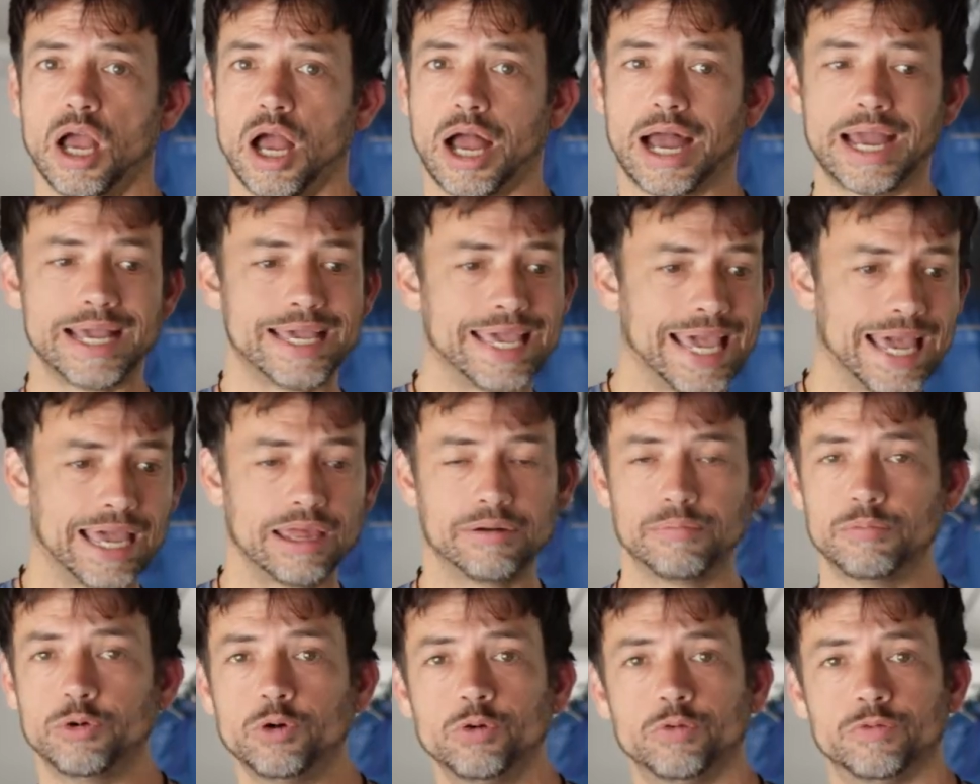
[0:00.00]
I
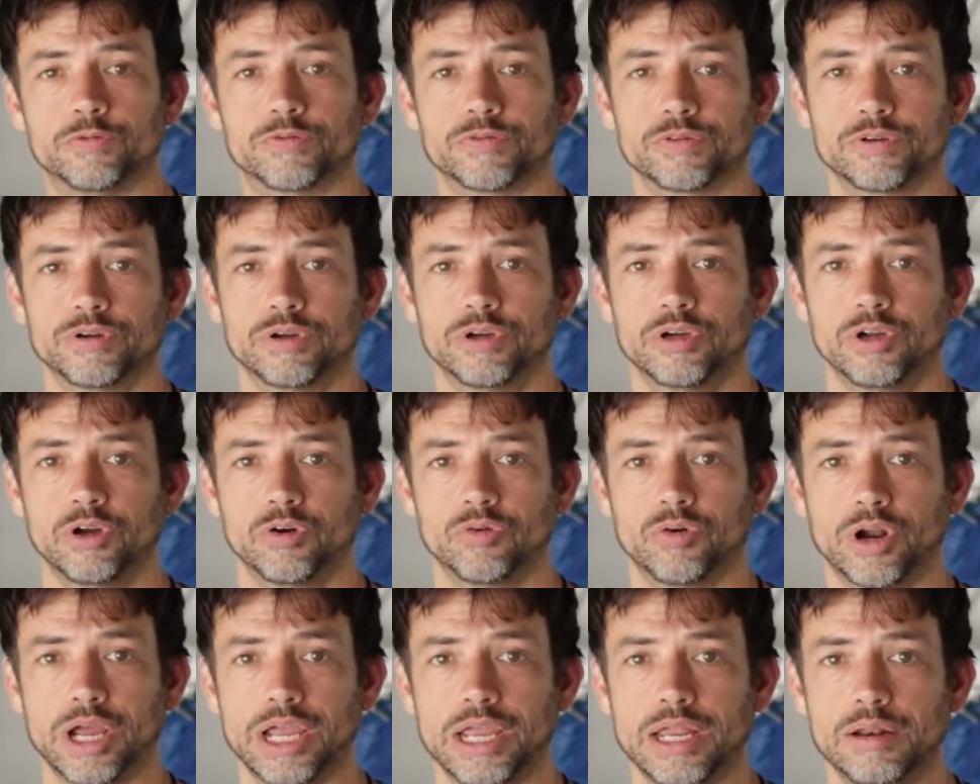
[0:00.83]
can't move,
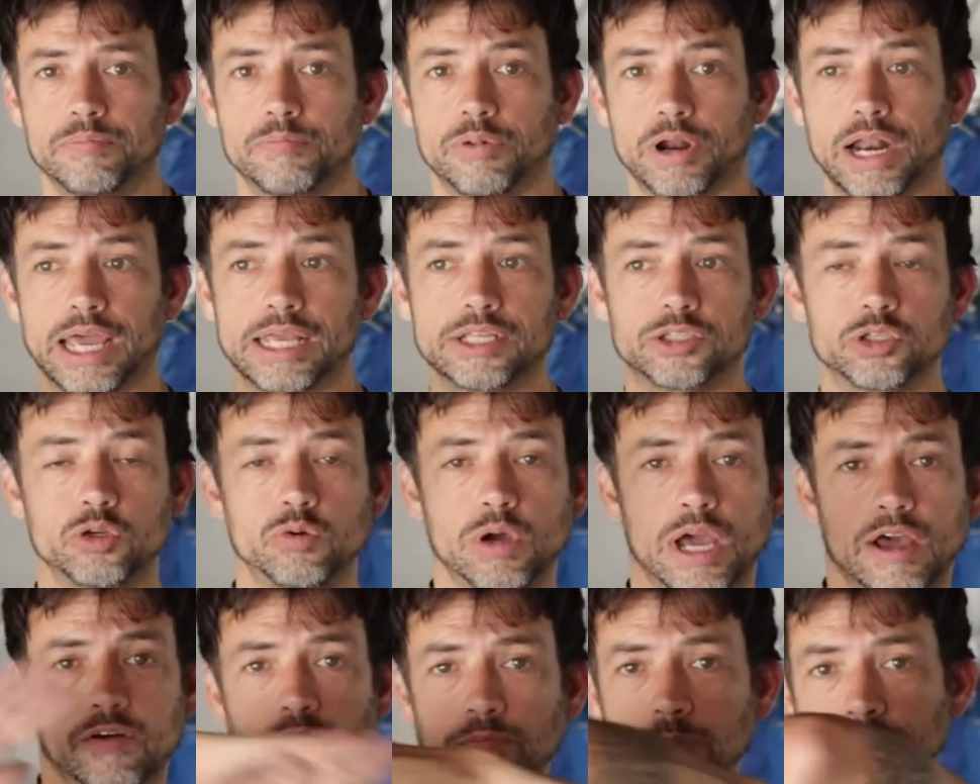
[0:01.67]
right? But I do
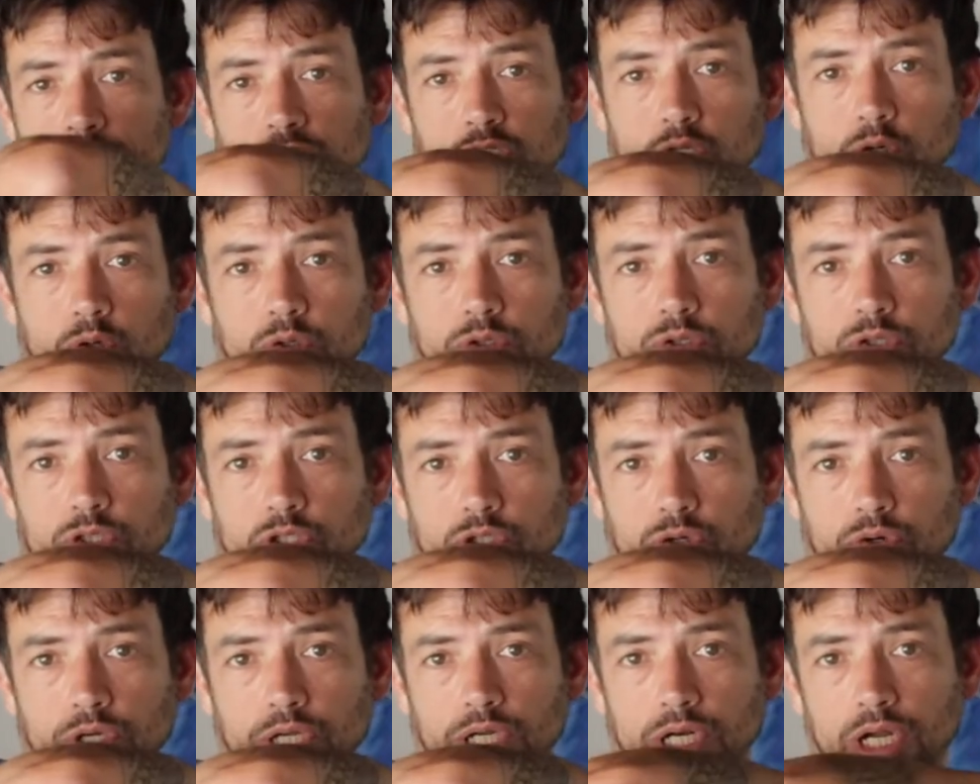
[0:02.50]
have my shoulder
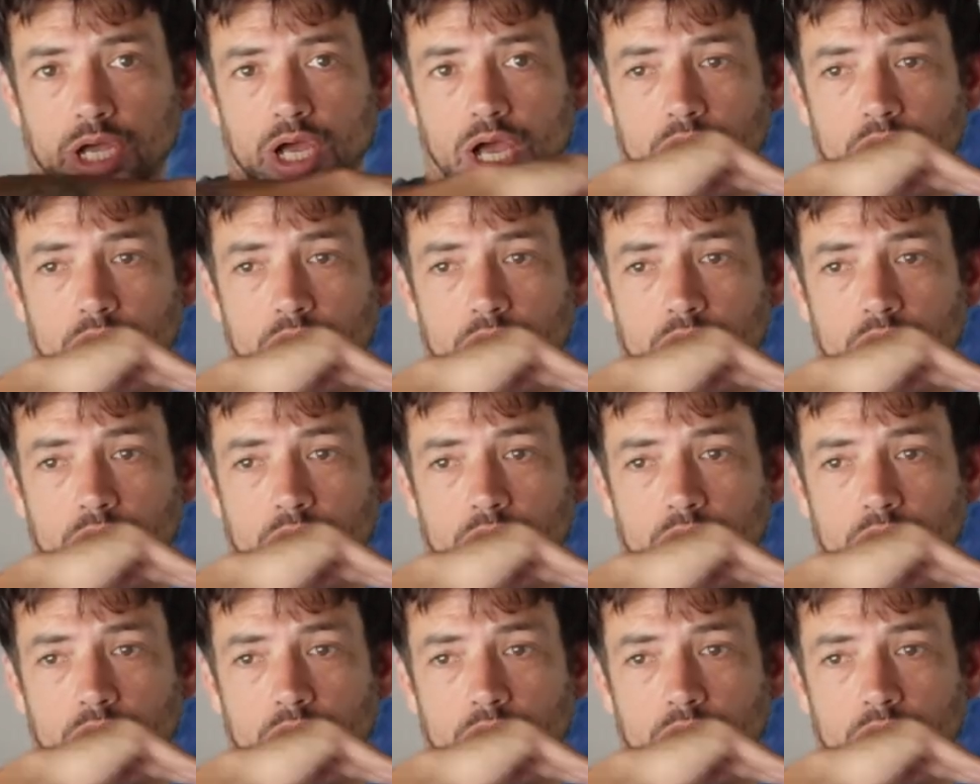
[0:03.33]
joint.